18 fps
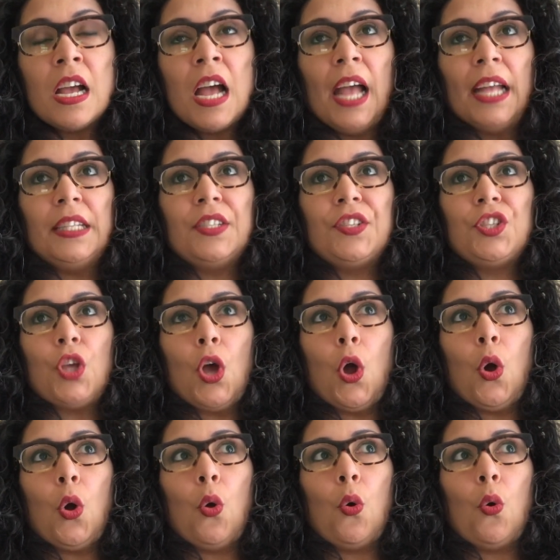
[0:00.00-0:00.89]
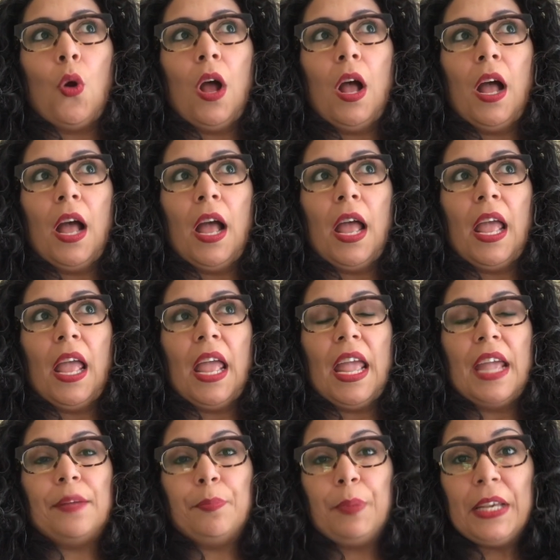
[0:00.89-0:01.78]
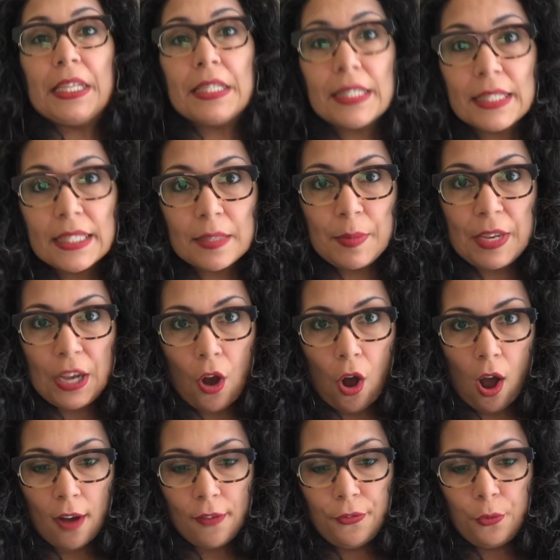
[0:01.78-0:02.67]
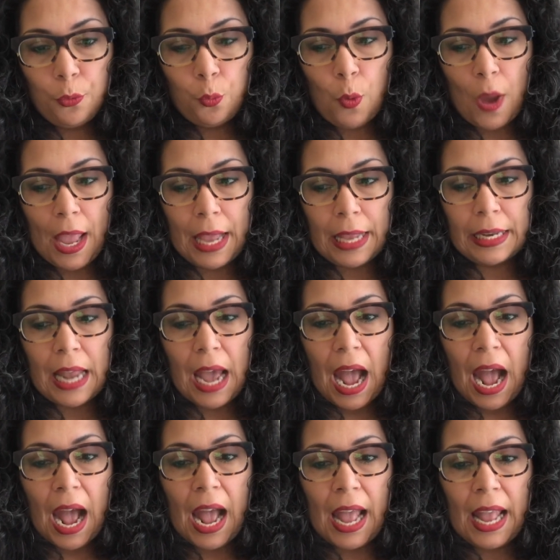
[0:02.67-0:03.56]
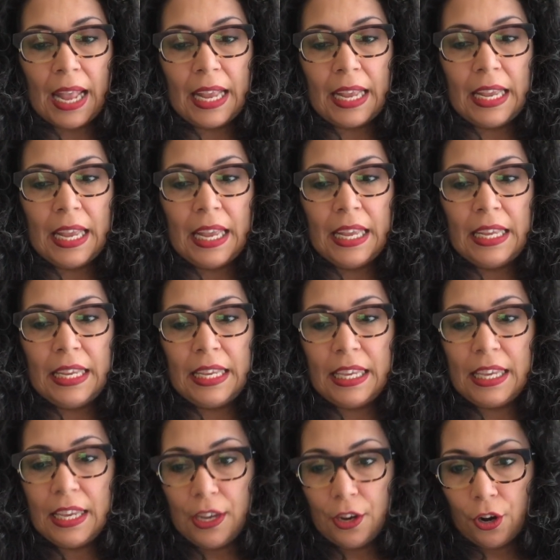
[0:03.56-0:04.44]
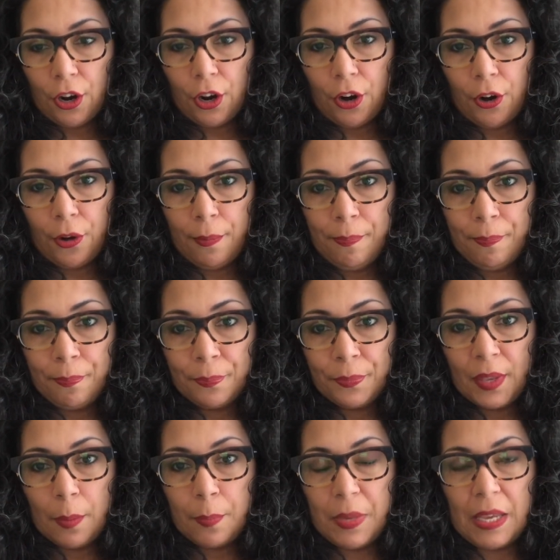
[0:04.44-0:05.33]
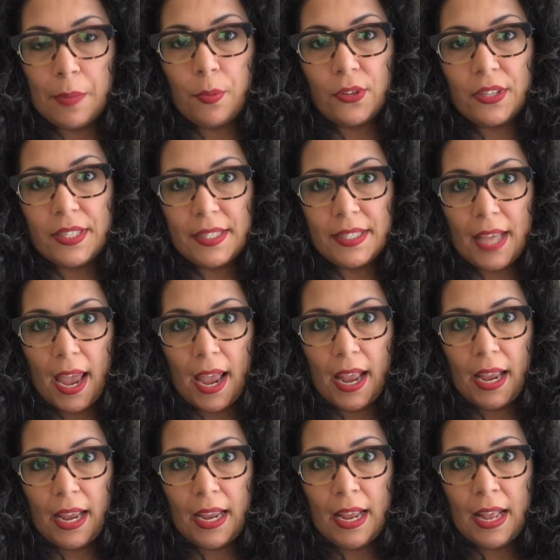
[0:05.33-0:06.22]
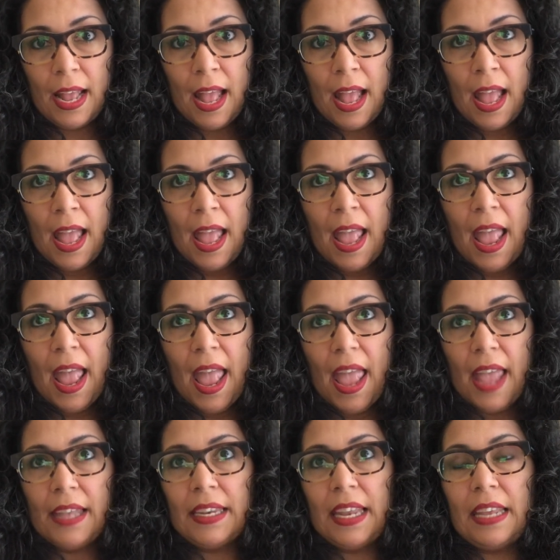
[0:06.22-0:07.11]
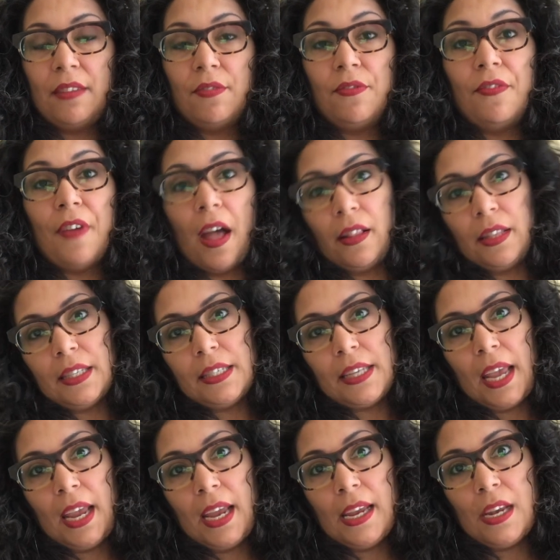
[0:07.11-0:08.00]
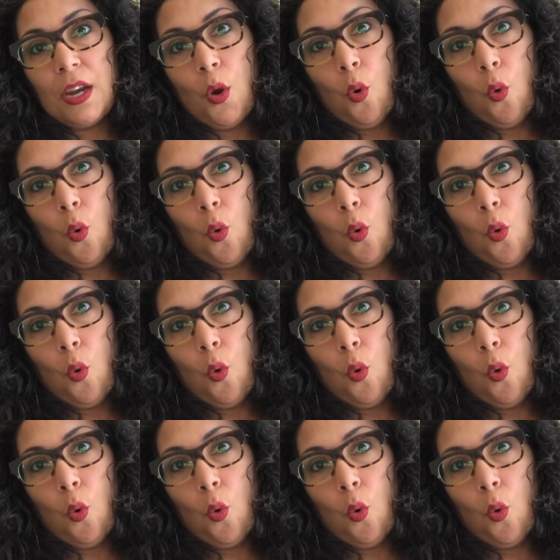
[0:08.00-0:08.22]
And so it pisses me off when I hear people say and invalidate